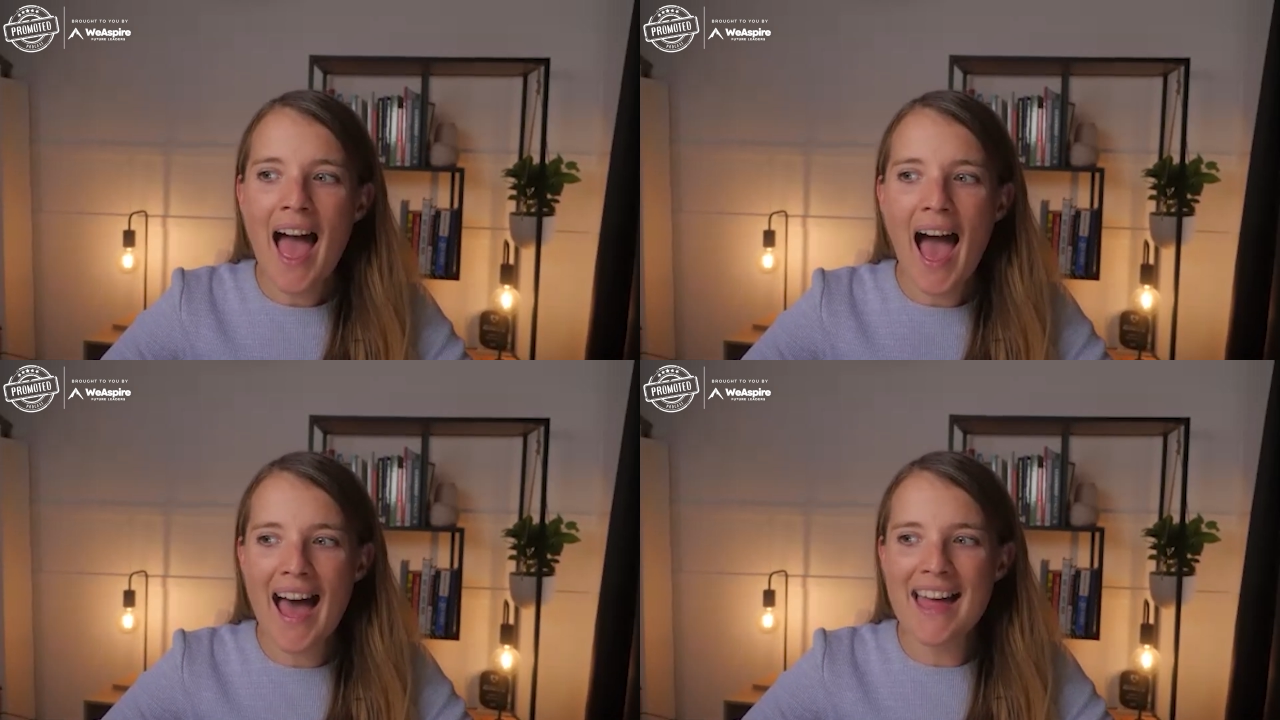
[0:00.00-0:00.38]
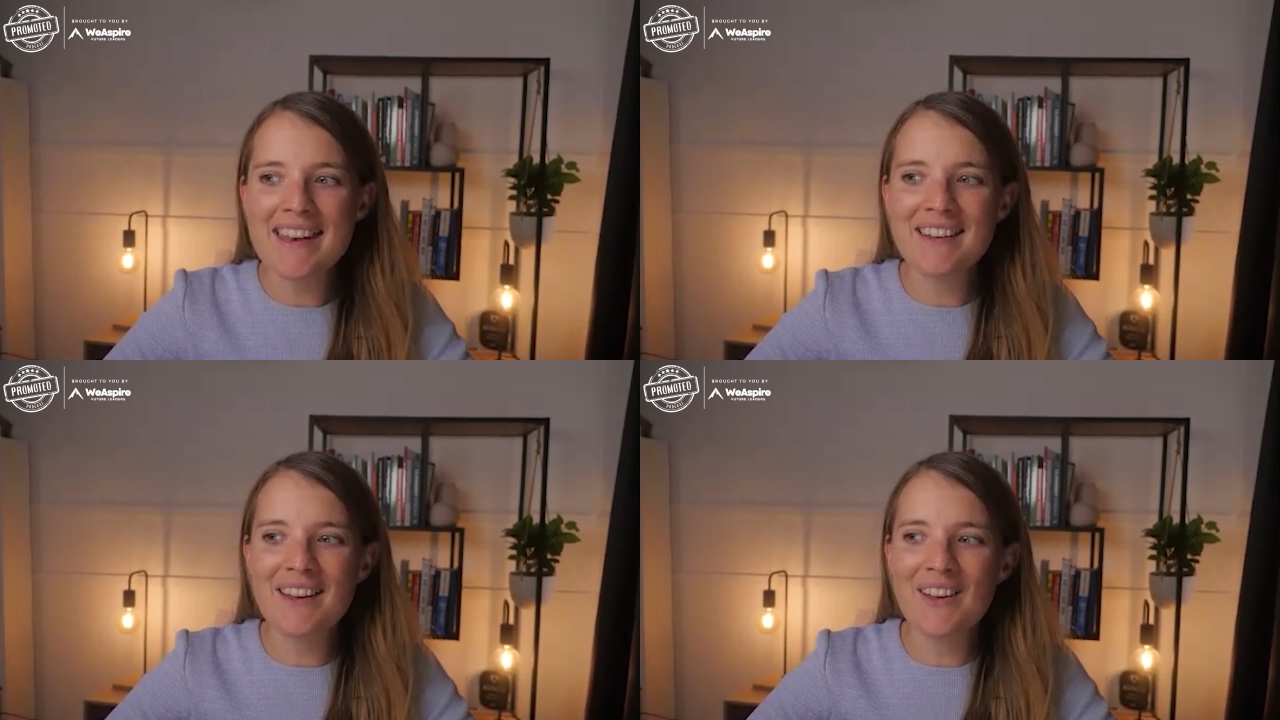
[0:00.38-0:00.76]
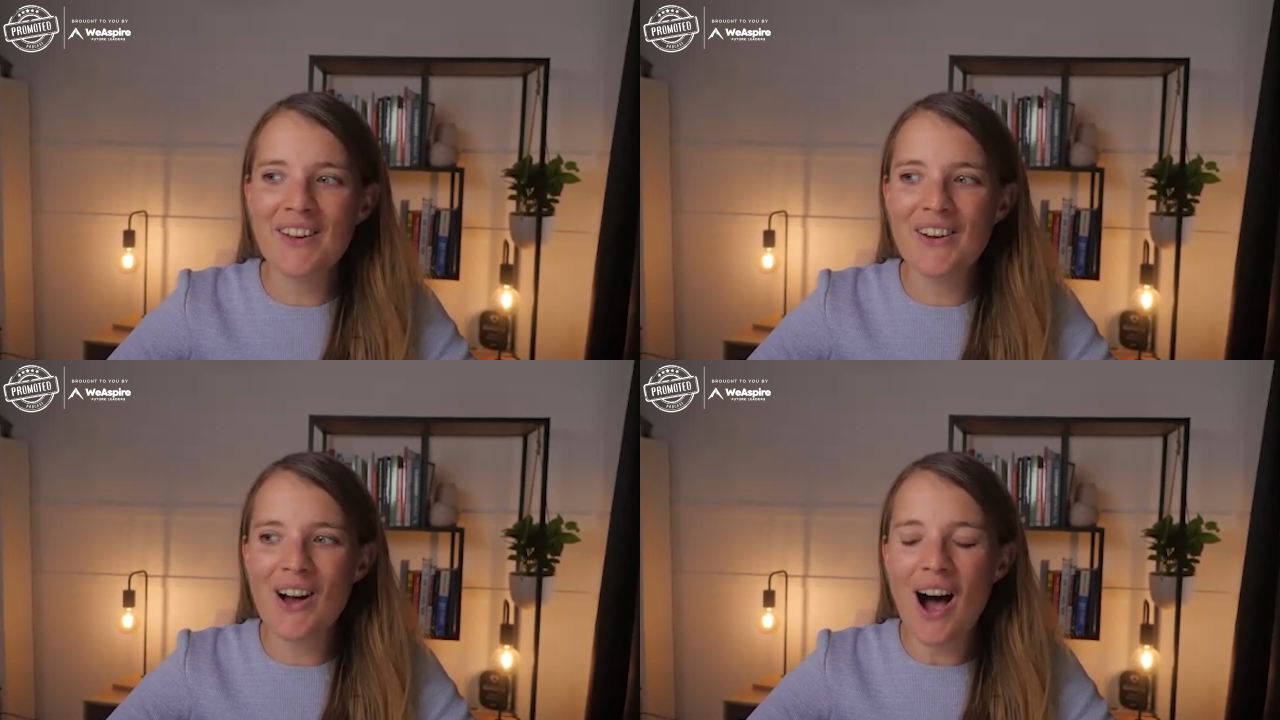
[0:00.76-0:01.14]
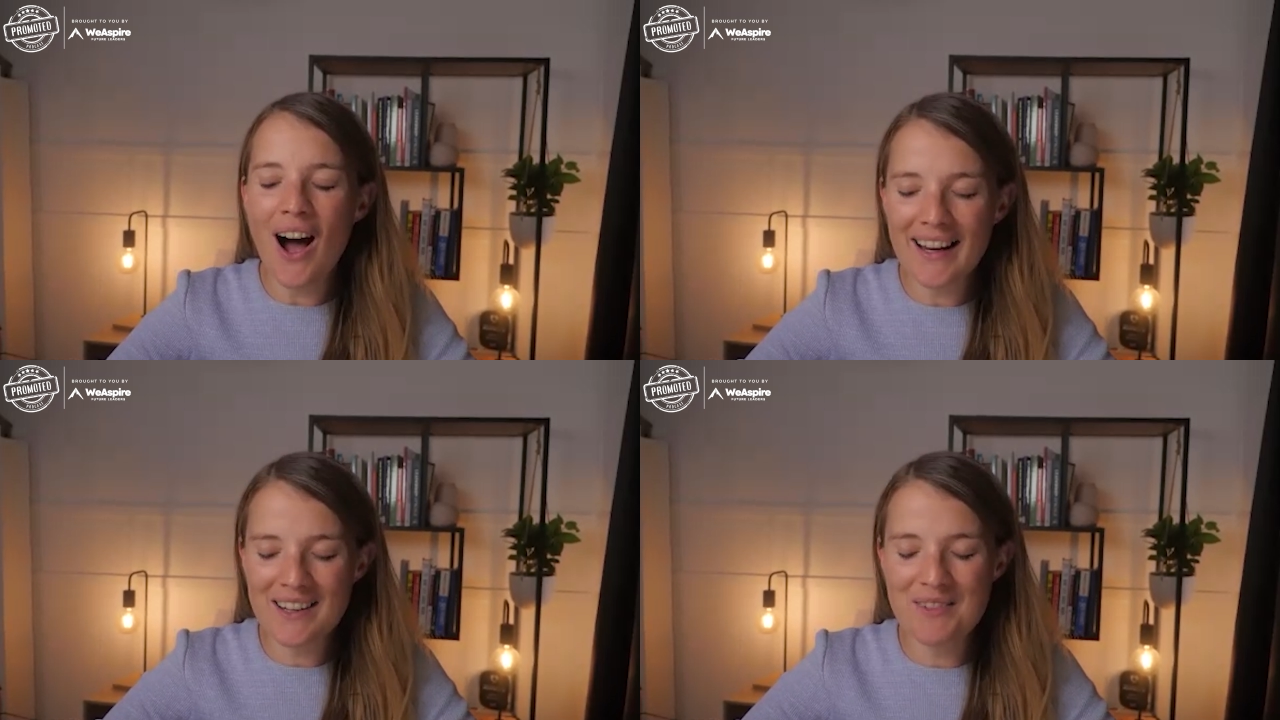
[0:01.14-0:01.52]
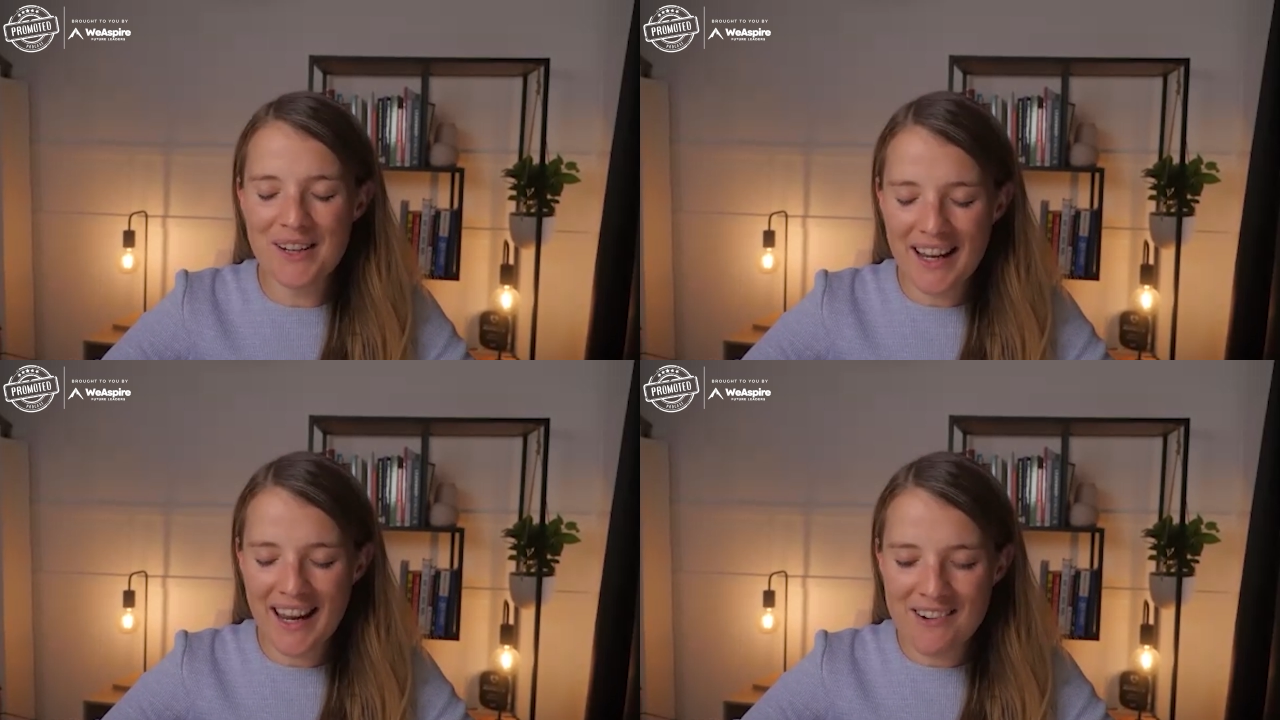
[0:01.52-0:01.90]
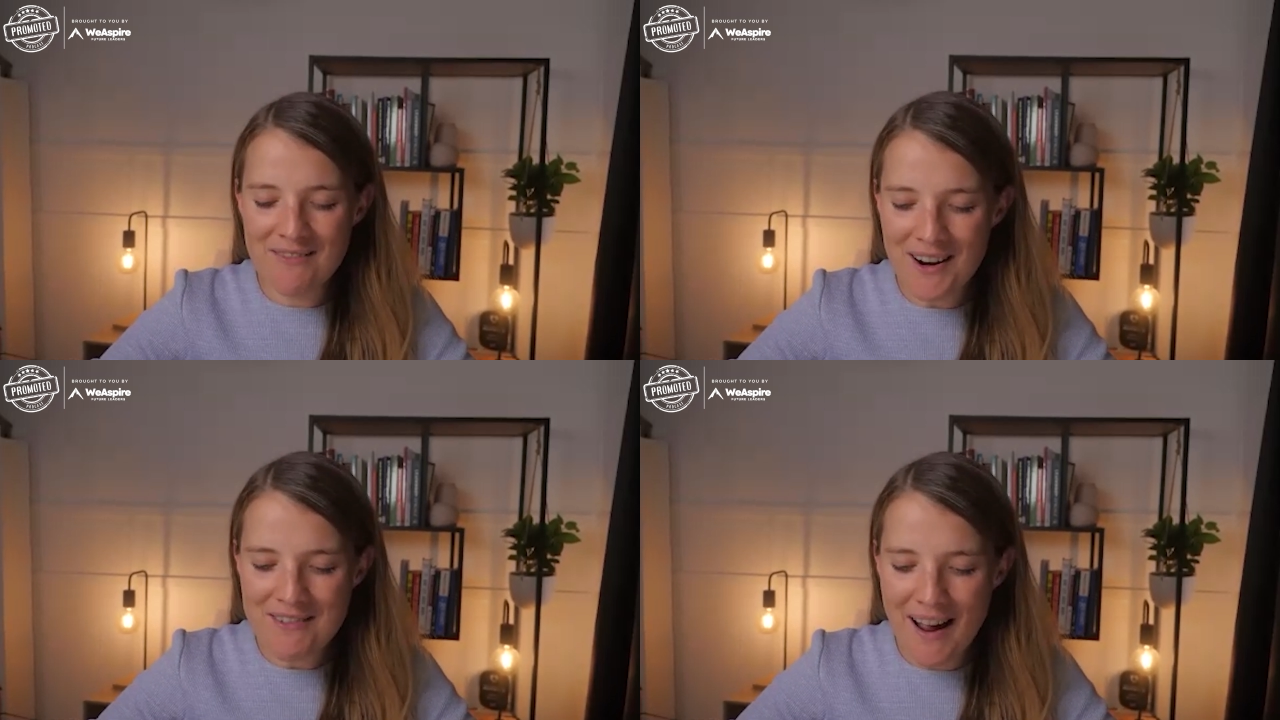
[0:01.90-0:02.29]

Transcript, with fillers: And I communicate in one